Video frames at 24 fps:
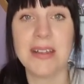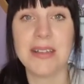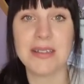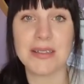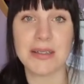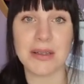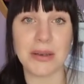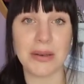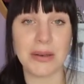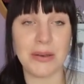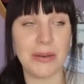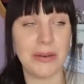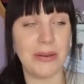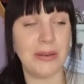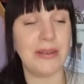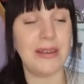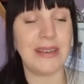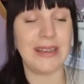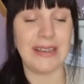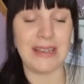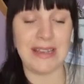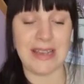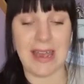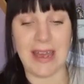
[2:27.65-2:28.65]
So
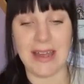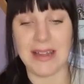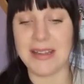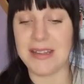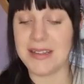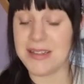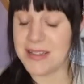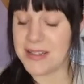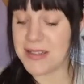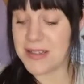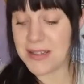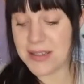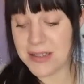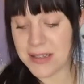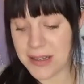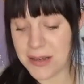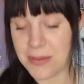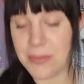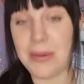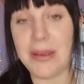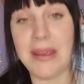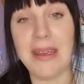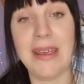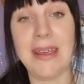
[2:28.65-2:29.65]
yeah, this is just
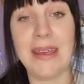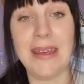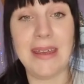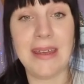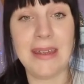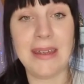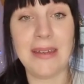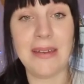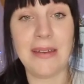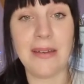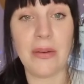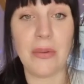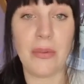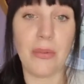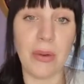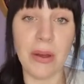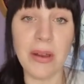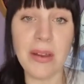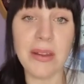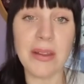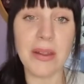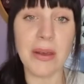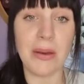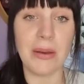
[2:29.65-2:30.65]
going to be
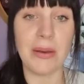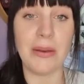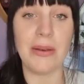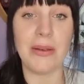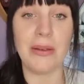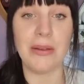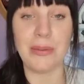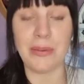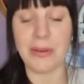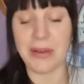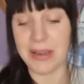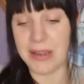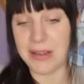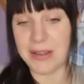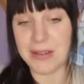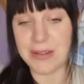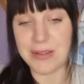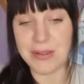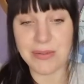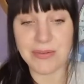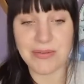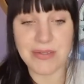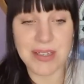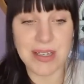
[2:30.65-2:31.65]
one of those where I can
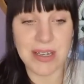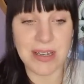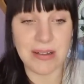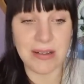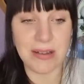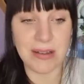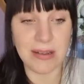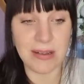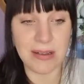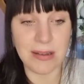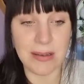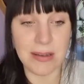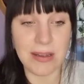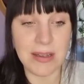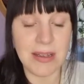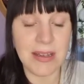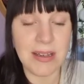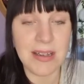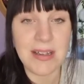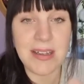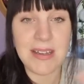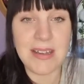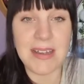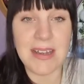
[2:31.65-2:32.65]
just sort of chill
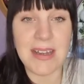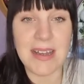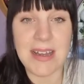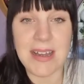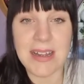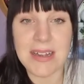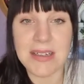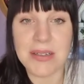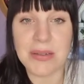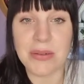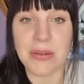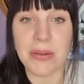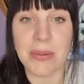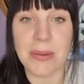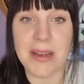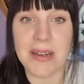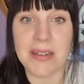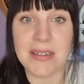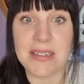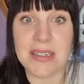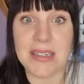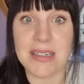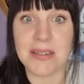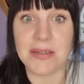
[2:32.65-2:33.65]
and talk
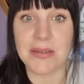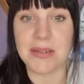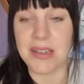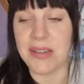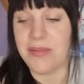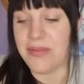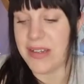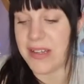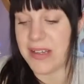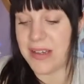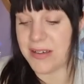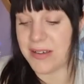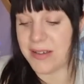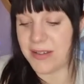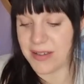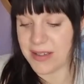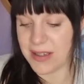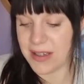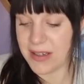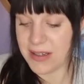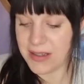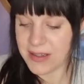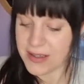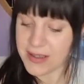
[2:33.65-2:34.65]
about TikTok-y
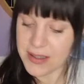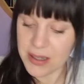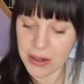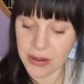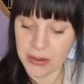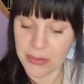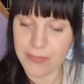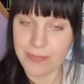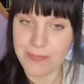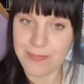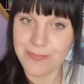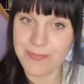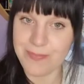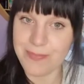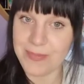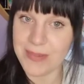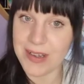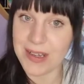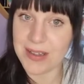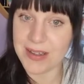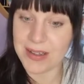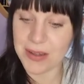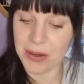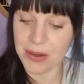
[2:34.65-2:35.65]
videos. So,
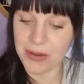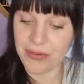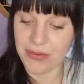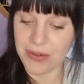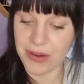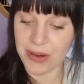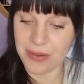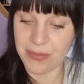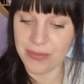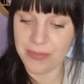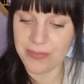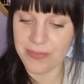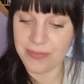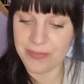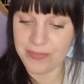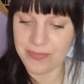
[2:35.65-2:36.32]
let's go through.